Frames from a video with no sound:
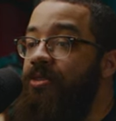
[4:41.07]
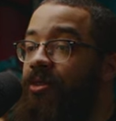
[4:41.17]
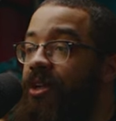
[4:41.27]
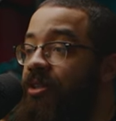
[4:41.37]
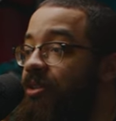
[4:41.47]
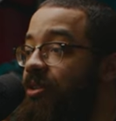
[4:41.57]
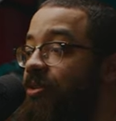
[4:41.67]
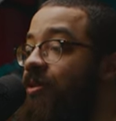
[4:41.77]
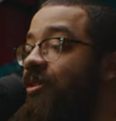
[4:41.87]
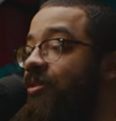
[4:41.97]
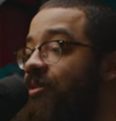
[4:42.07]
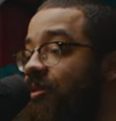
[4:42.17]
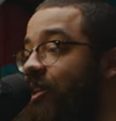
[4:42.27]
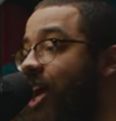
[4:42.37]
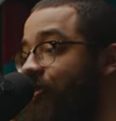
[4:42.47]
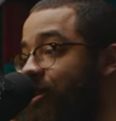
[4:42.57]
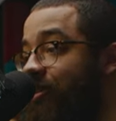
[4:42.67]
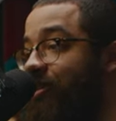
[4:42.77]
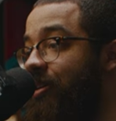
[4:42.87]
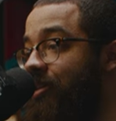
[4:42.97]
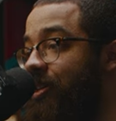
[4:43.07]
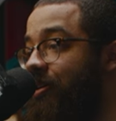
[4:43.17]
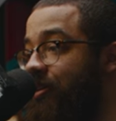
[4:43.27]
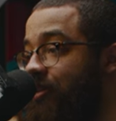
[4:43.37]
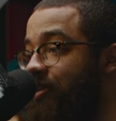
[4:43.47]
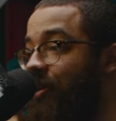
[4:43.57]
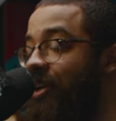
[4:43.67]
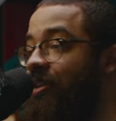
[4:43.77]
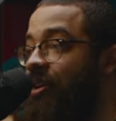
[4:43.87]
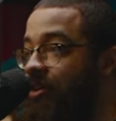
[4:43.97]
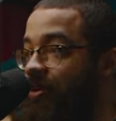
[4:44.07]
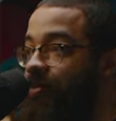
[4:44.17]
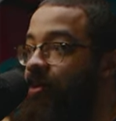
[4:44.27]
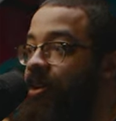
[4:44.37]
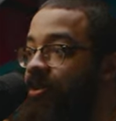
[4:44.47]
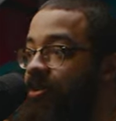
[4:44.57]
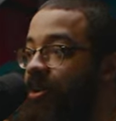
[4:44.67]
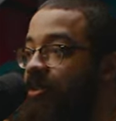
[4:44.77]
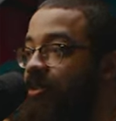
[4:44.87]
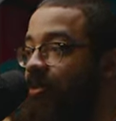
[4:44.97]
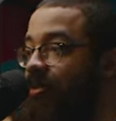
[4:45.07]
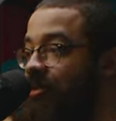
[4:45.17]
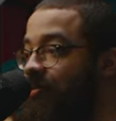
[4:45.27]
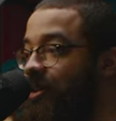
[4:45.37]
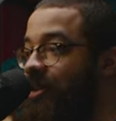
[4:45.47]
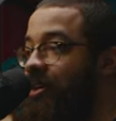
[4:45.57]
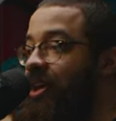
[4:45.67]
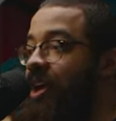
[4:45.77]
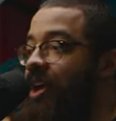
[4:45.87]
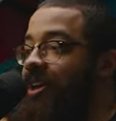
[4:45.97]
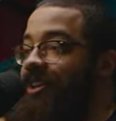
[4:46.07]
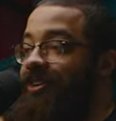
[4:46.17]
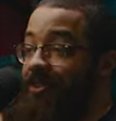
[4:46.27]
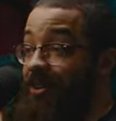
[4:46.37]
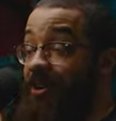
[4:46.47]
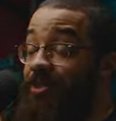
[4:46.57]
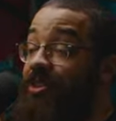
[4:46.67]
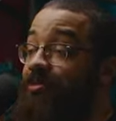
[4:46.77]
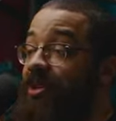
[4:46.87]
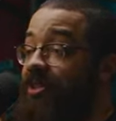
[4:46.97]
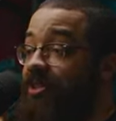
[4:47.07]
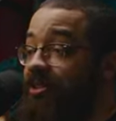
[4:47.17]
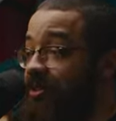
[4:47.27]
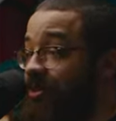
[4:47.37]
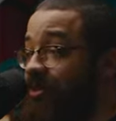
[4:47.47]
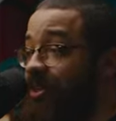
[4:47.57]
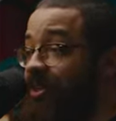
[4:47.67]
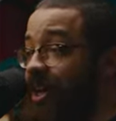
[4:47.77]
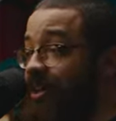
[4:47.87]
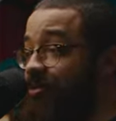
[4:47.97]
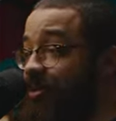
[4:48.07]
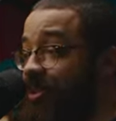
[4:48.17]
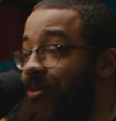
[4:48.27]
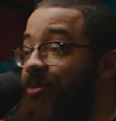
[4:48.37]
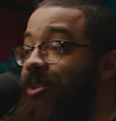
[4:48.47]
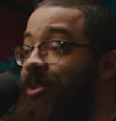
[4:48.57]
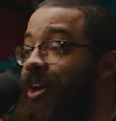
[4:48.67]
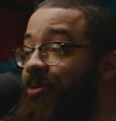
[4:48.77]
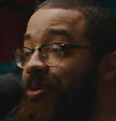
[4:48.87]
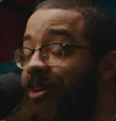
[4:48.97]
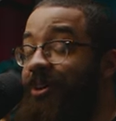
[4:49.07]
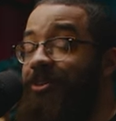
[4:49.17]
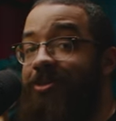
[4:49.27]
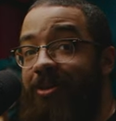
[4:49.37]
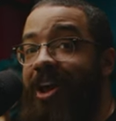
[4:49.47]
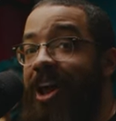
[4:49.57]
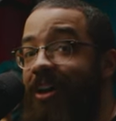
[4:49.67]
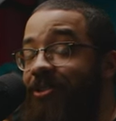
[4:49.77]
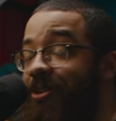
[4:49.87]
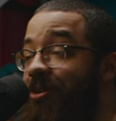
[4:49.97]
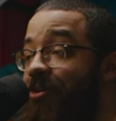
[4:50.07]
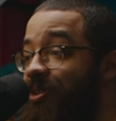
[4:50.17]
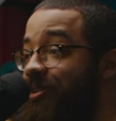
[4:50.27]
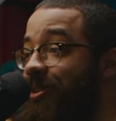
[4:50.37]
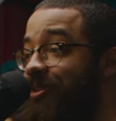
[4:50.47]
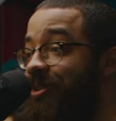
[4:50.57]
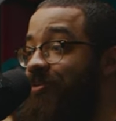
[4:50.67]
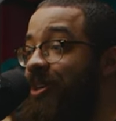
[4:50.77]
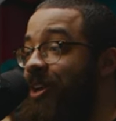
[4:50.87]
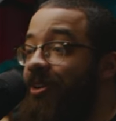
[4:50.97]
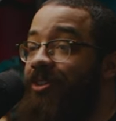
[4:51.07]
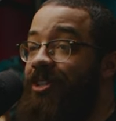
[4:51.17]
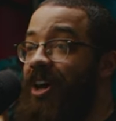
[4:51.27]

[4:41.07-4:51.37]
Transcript: also like to do is use an app called Sunseeker, so I know where the sun is going to be in all these places. So in this case, we're dealing with a lot of windows, so I have to know where the sun's going to be at all